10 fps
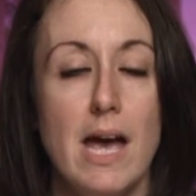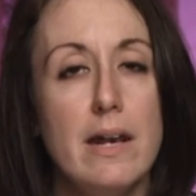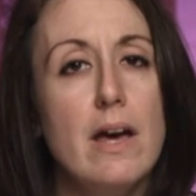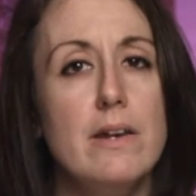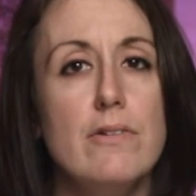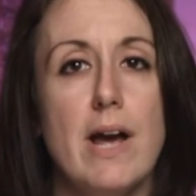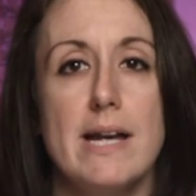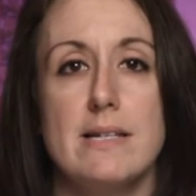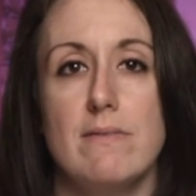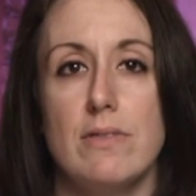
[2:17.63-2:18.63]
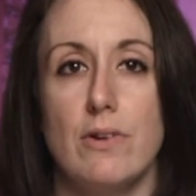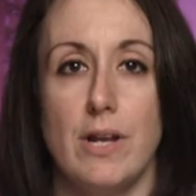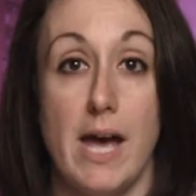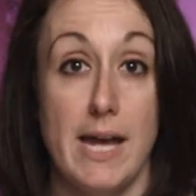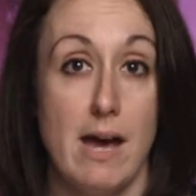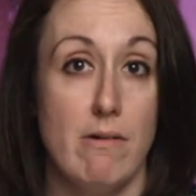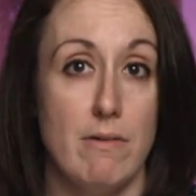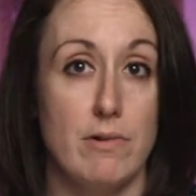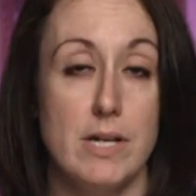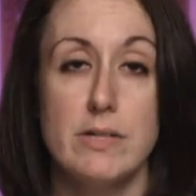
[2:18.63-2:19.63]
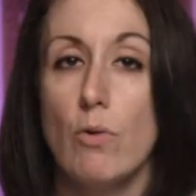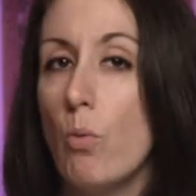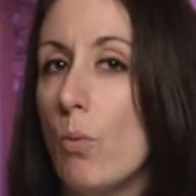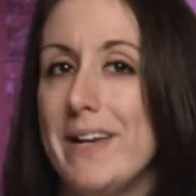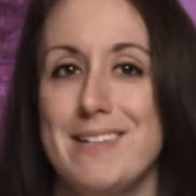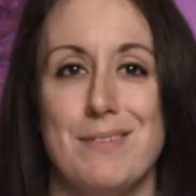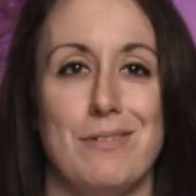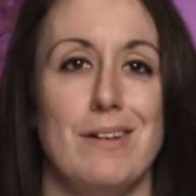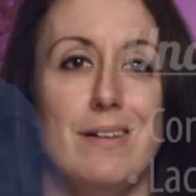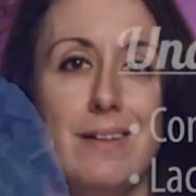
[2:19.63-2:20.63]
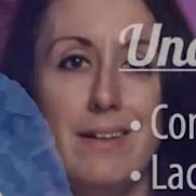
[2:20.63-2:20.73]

An underactive third eye, however, is quite different.